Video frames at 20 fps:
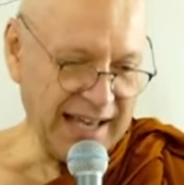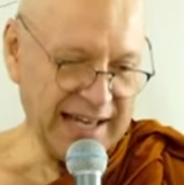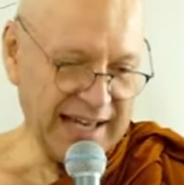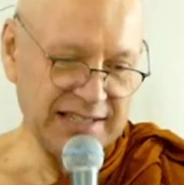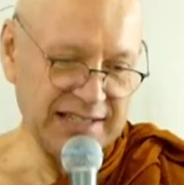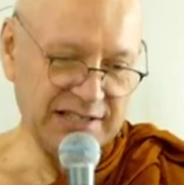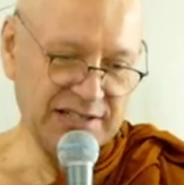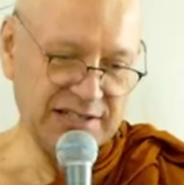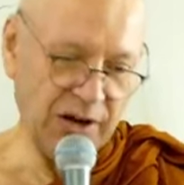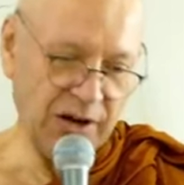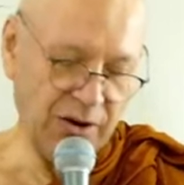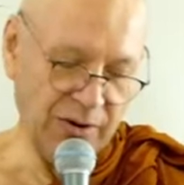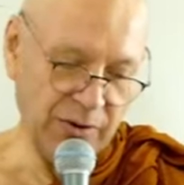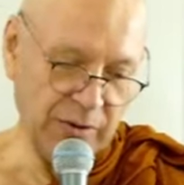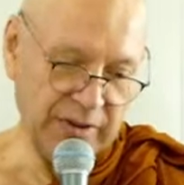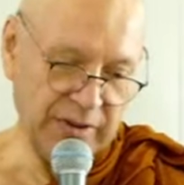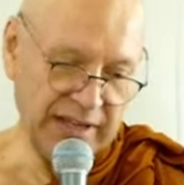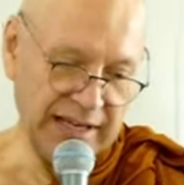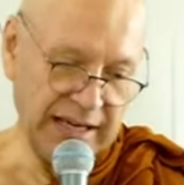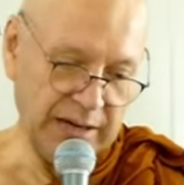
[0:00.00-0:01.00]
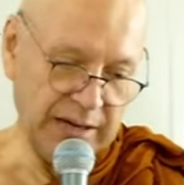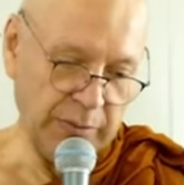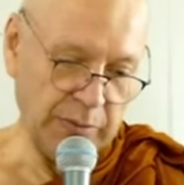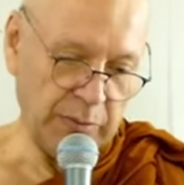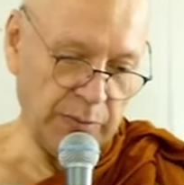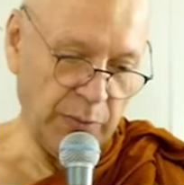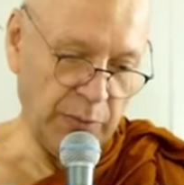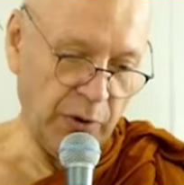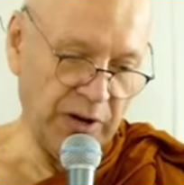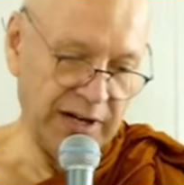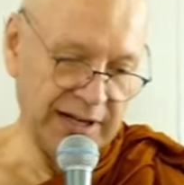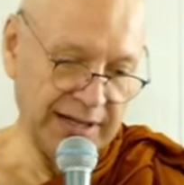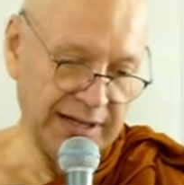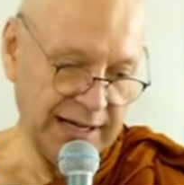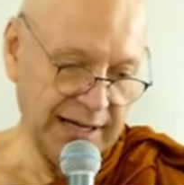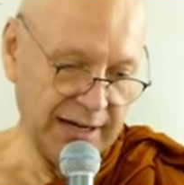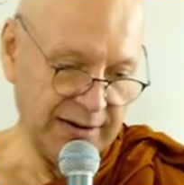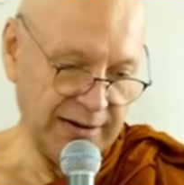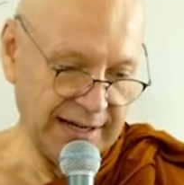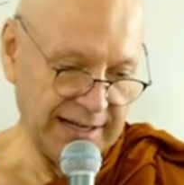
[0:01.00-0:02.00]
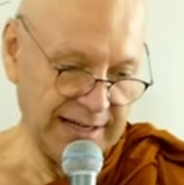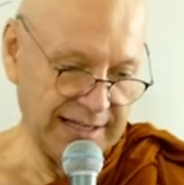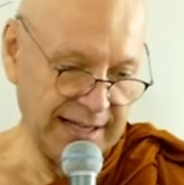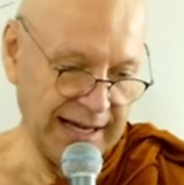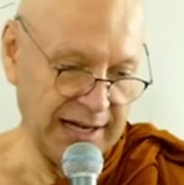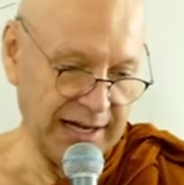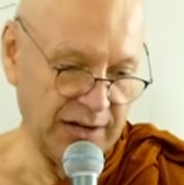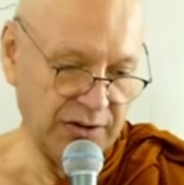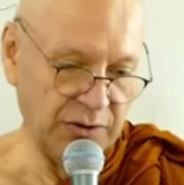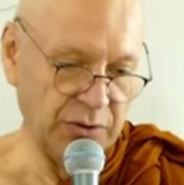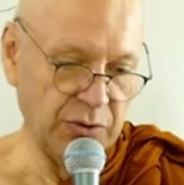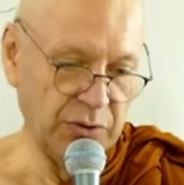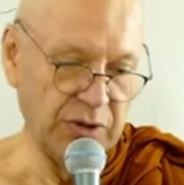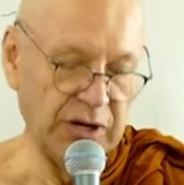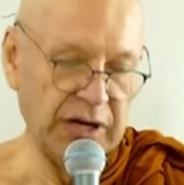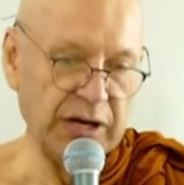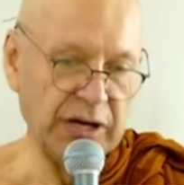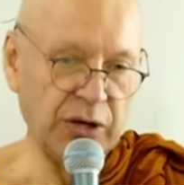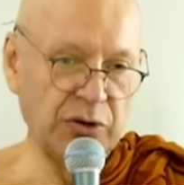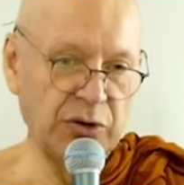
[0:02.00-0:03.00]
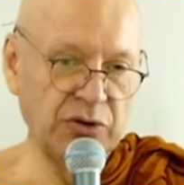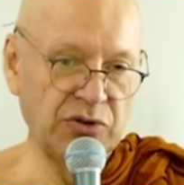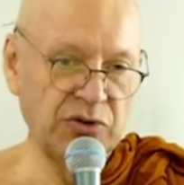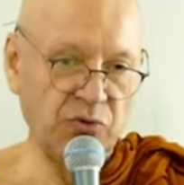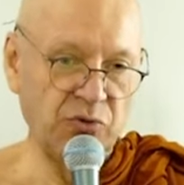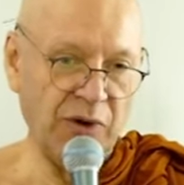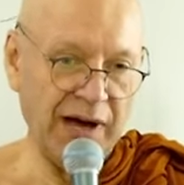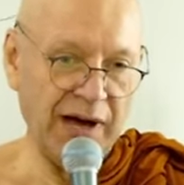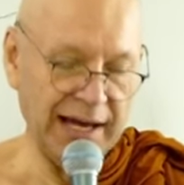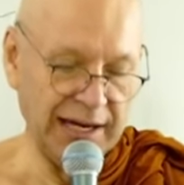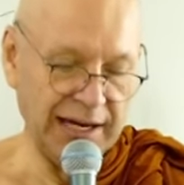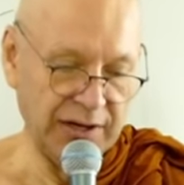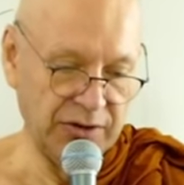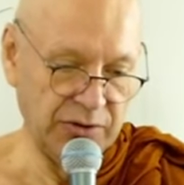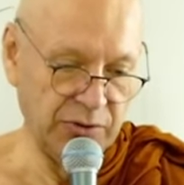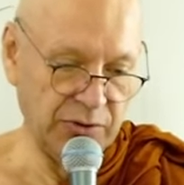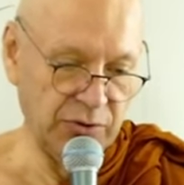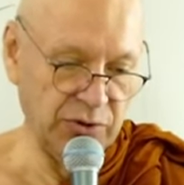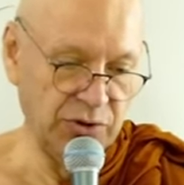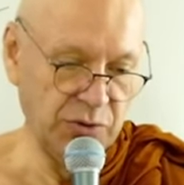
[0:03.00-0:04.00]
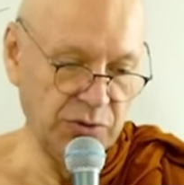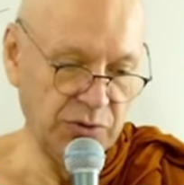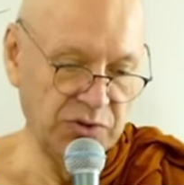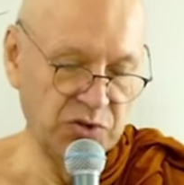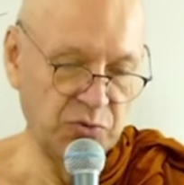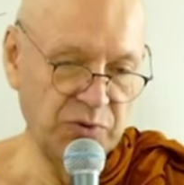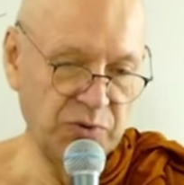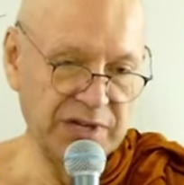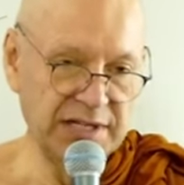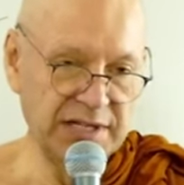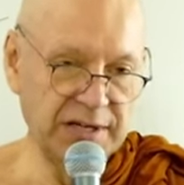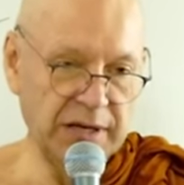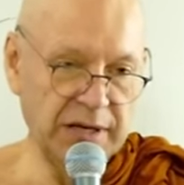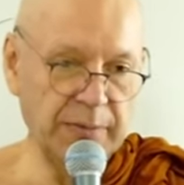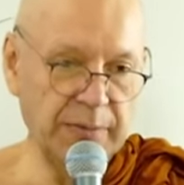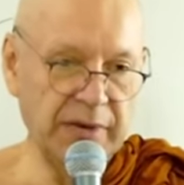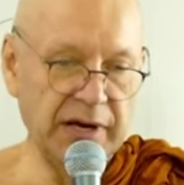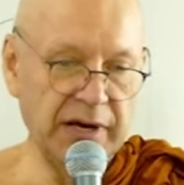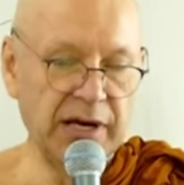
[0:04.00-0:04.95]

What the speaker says: So the point here is that you try to use wisdom